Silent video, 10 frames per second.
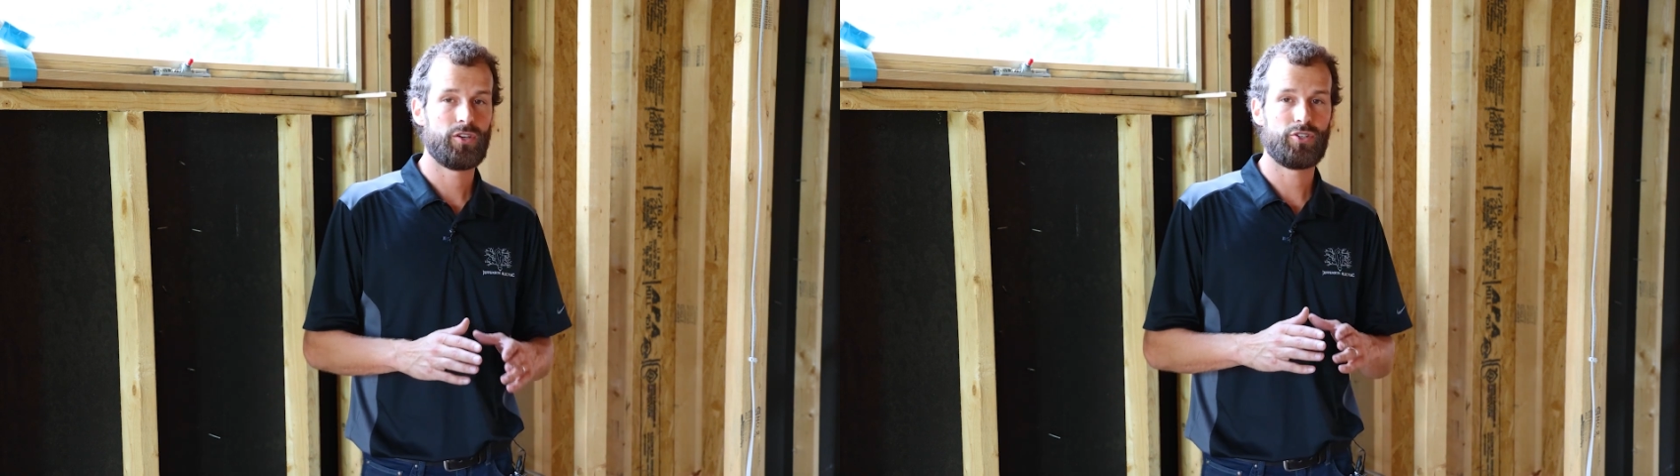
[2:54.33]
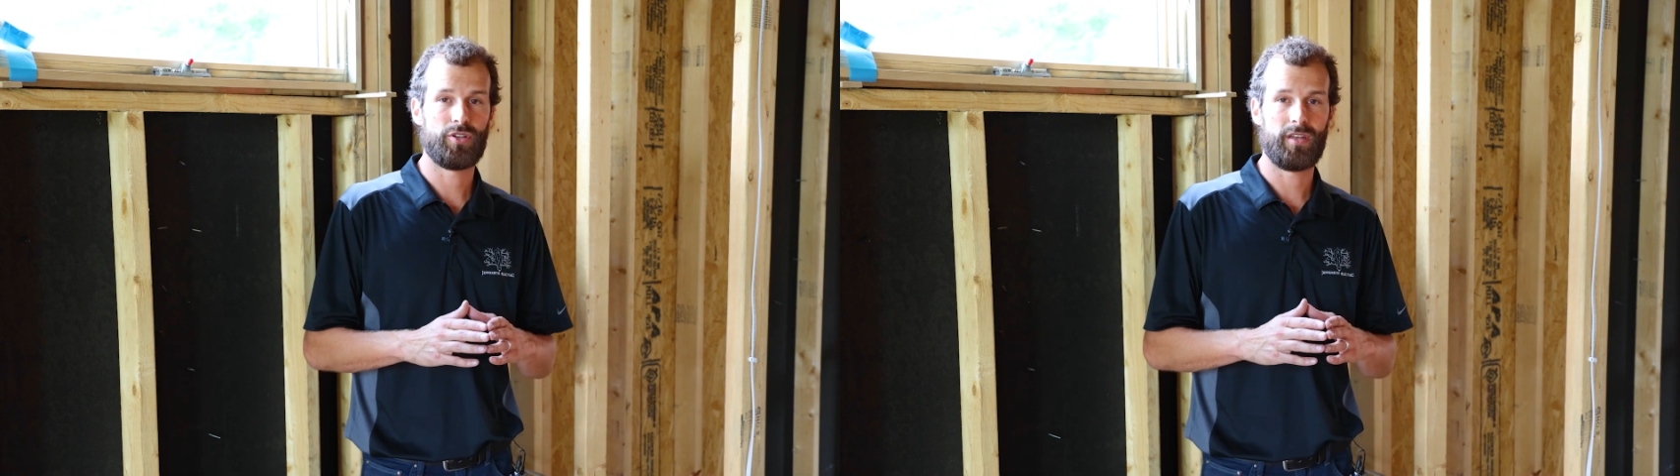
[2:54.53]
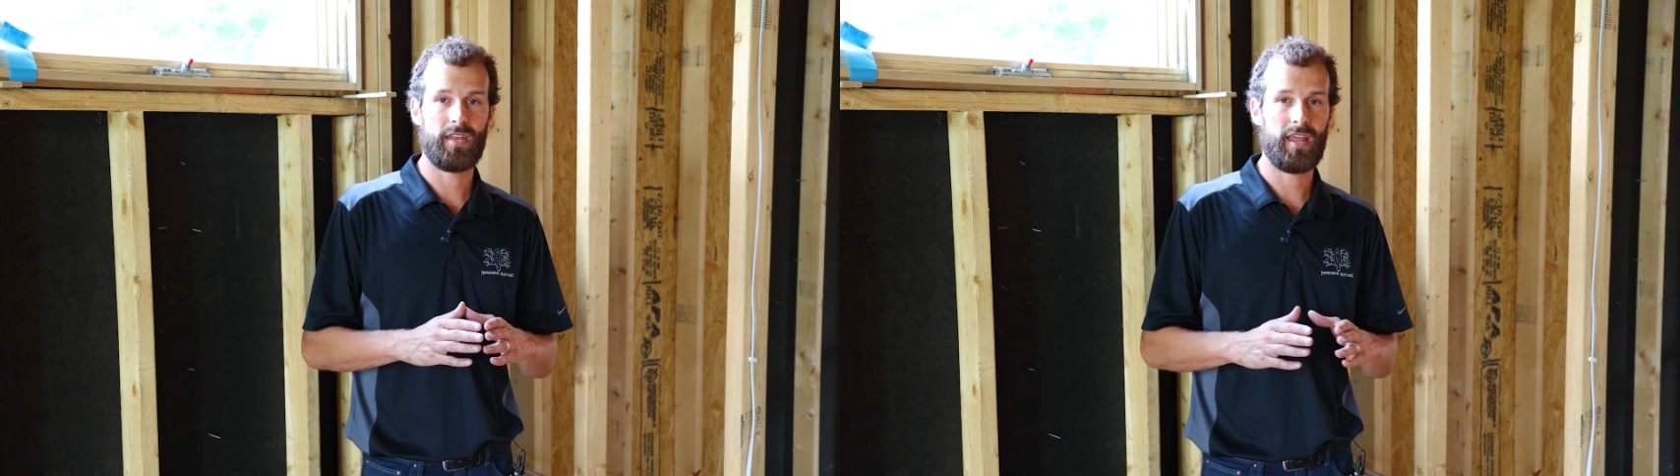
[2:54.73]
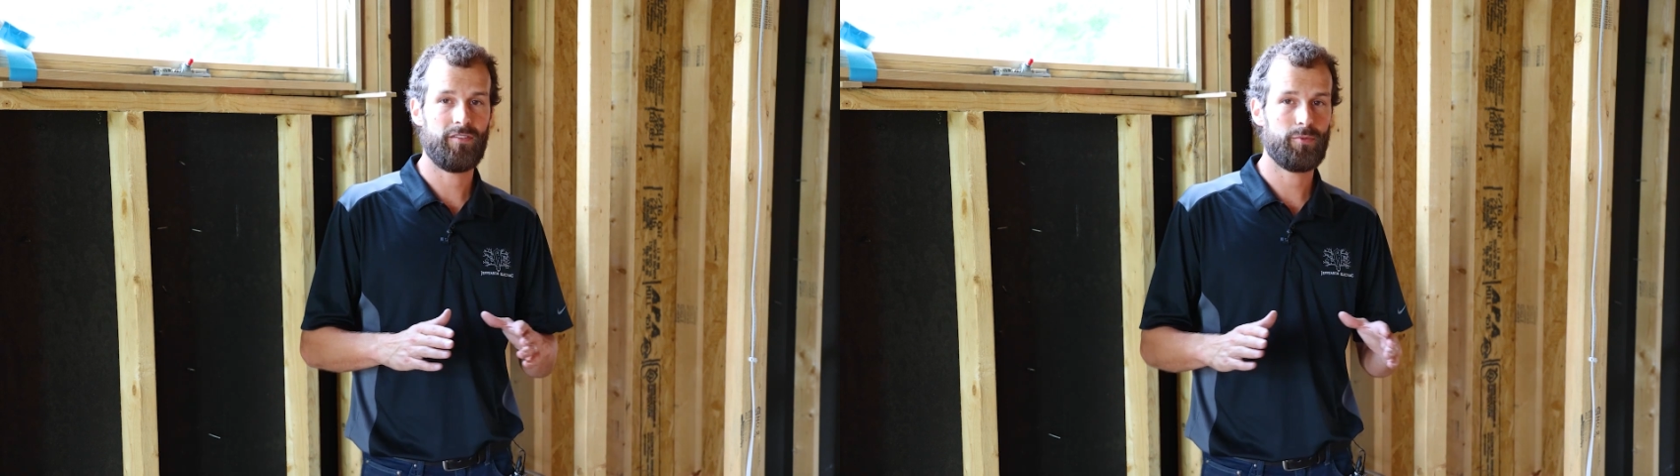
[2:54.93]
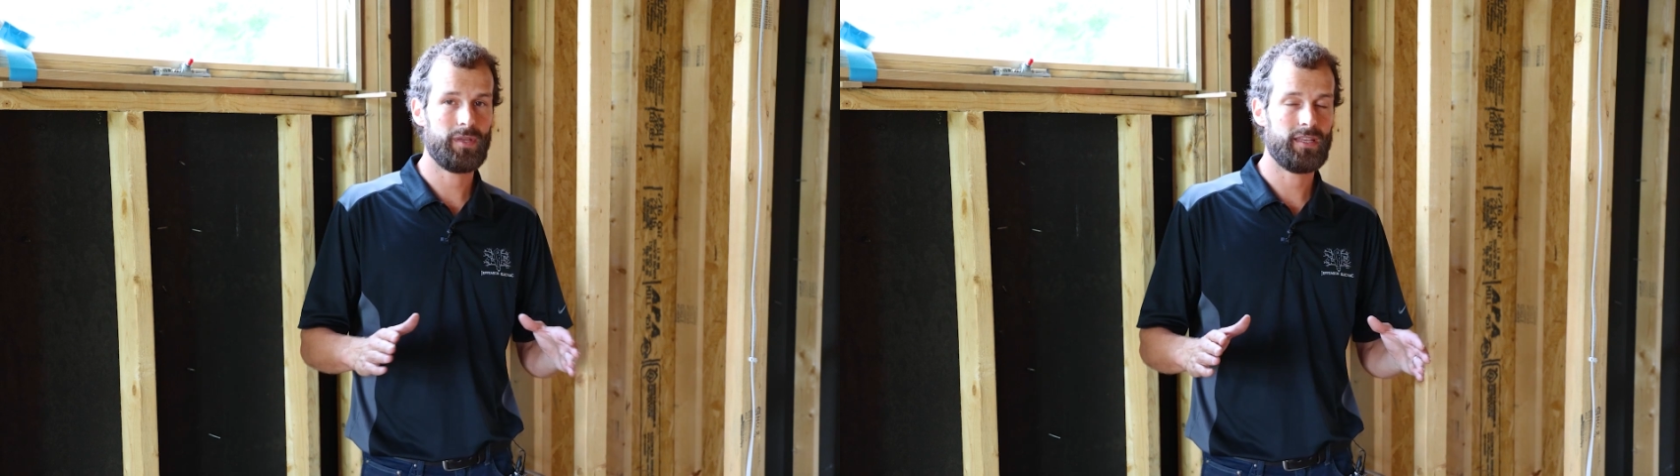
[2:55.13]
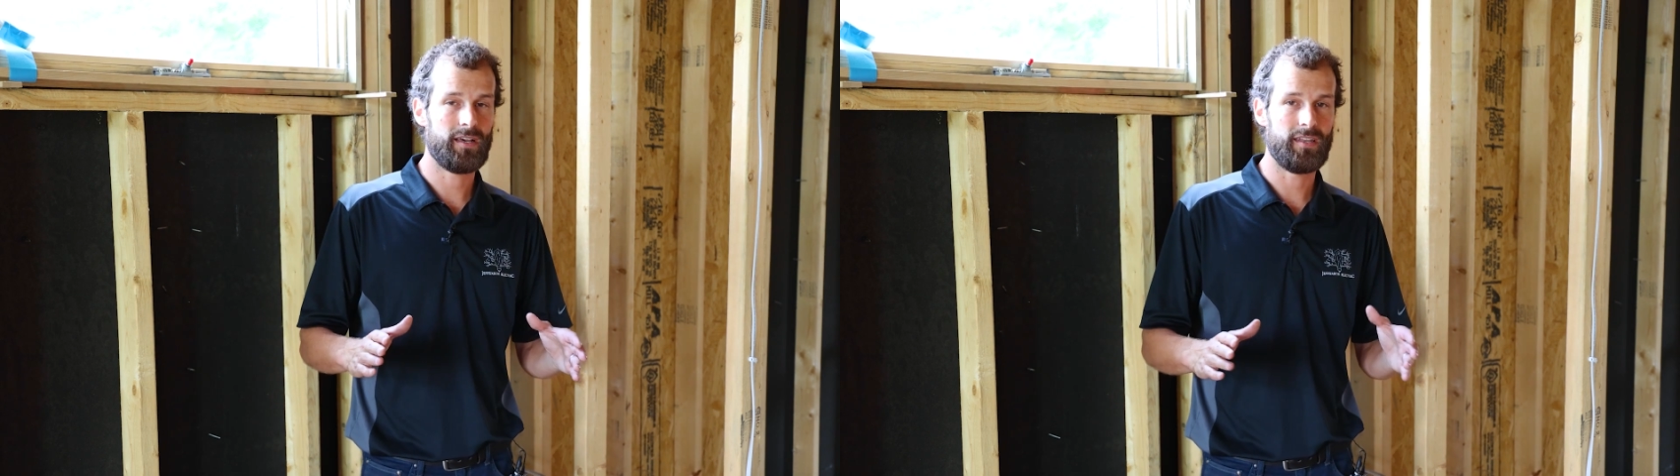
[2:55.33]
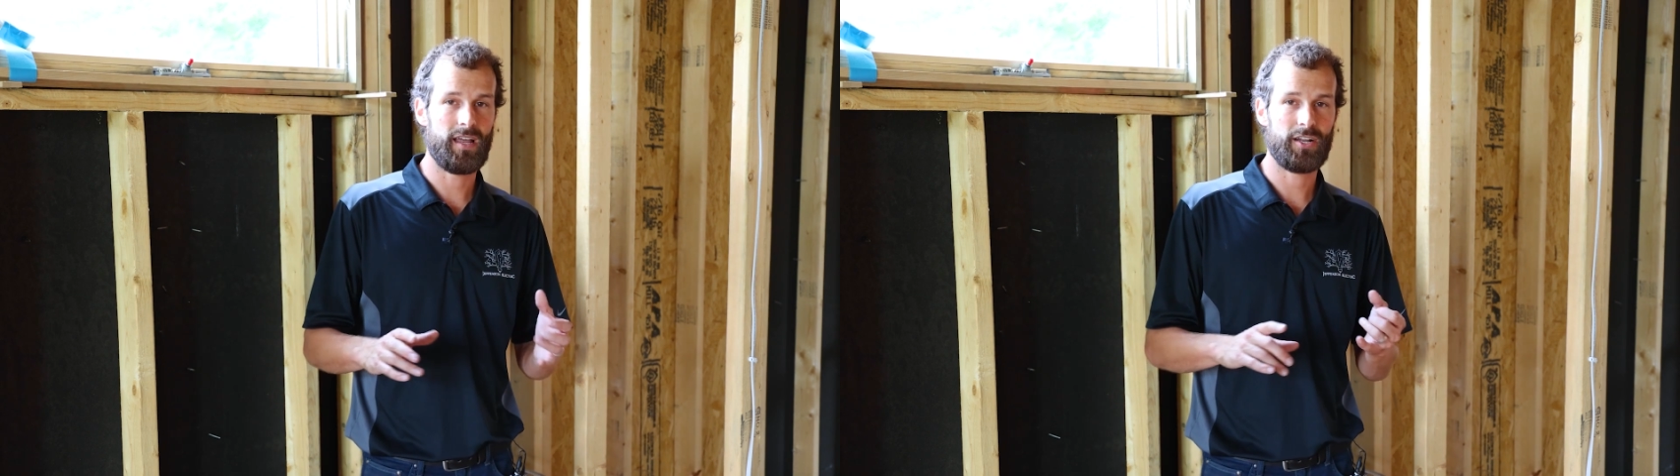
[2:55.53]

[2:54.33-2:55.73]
should never be done.